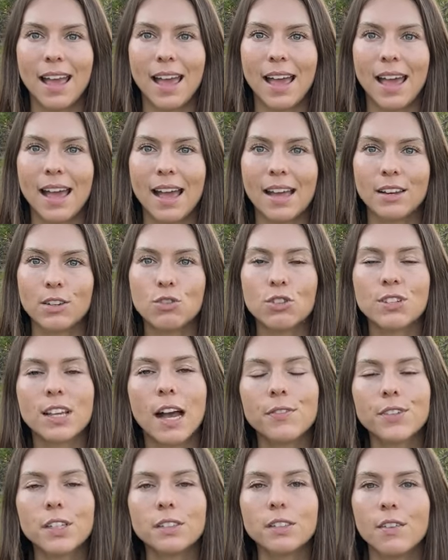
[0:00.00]
And you just
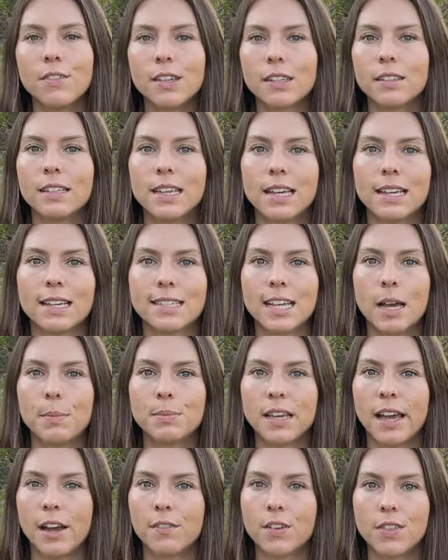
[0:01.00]
have to lovingly
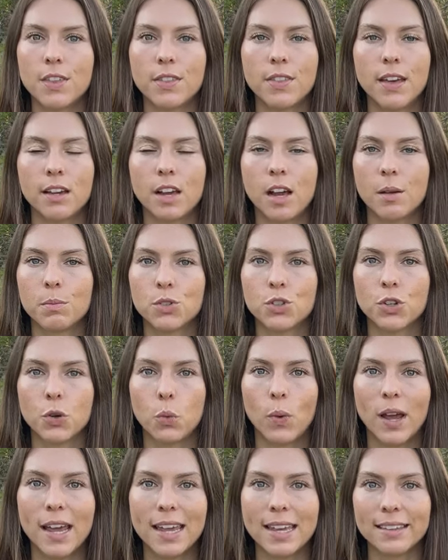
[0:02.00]
accept everything that comes your
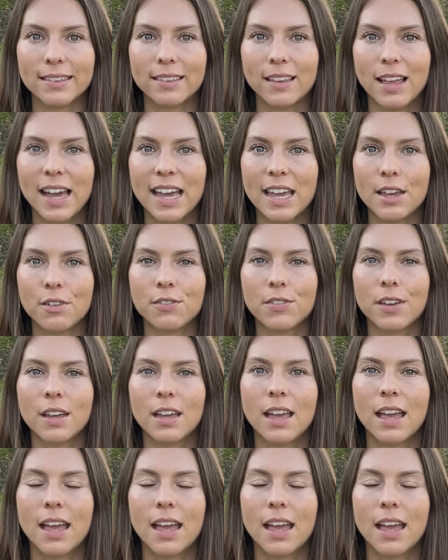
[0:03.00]
way in life,